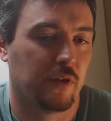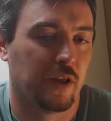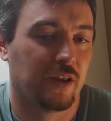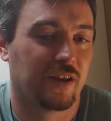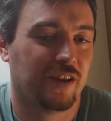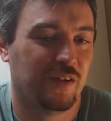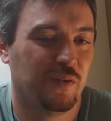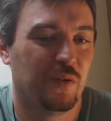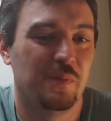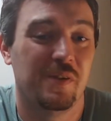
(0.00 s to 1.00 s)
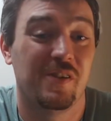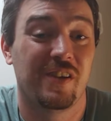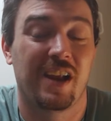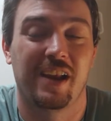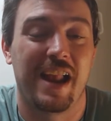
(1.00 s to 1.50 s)
Like, what do you mean you're
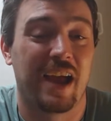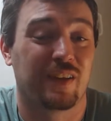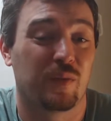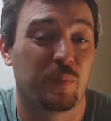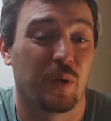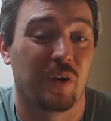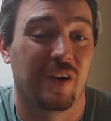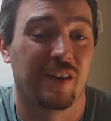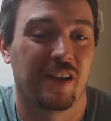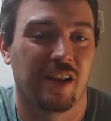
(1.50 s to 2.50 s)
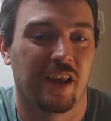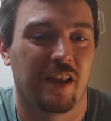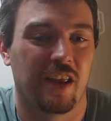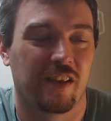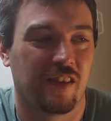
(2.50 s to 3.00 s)
not an expert on it?
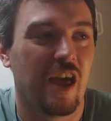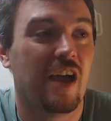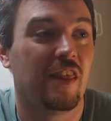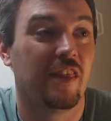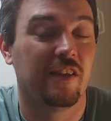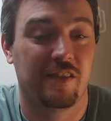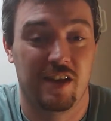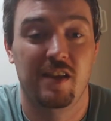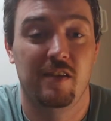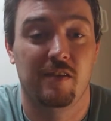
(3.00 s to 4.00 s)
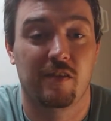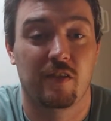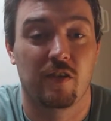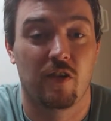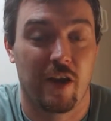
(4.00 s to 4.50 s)
Like, this
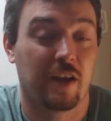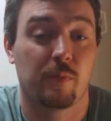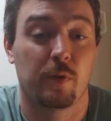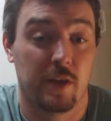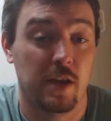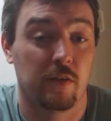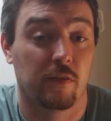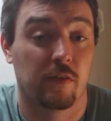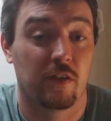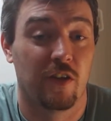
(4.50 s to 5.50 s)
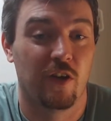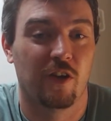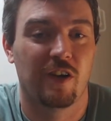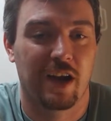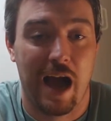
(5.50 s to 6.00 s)
is your expertise.
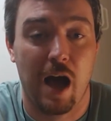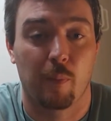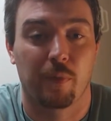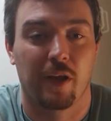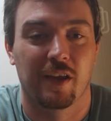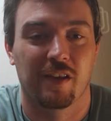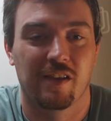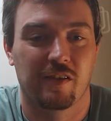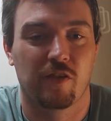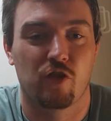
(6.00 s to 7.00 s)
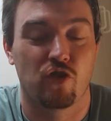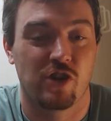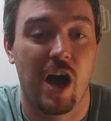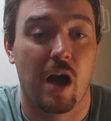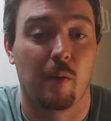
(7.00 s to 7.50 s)
You're a cop. Like, this is your
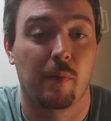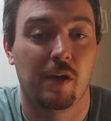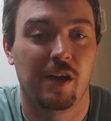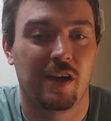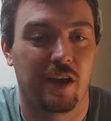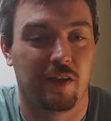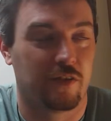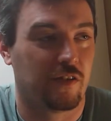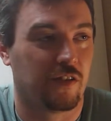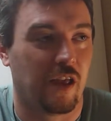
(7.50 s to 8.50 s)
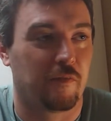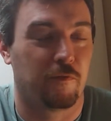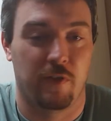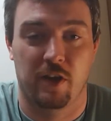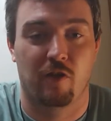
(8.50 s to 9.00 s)
job, is to, like,
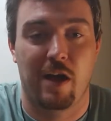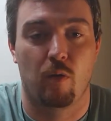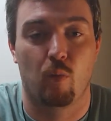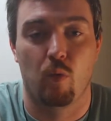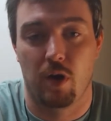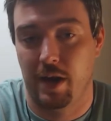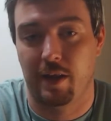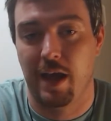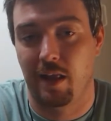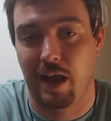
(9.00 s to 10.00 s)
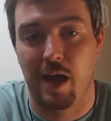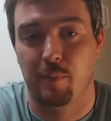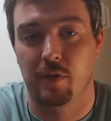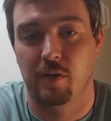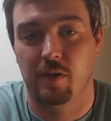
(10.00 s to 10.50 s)
figure out what the hell
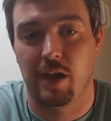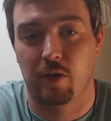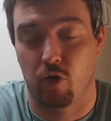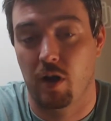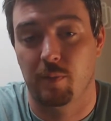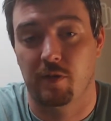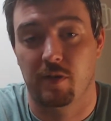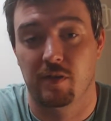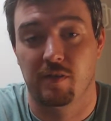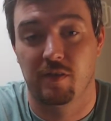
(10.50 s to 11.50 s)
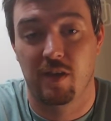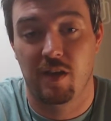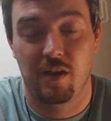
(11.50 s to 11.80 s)
happened at crime scenes.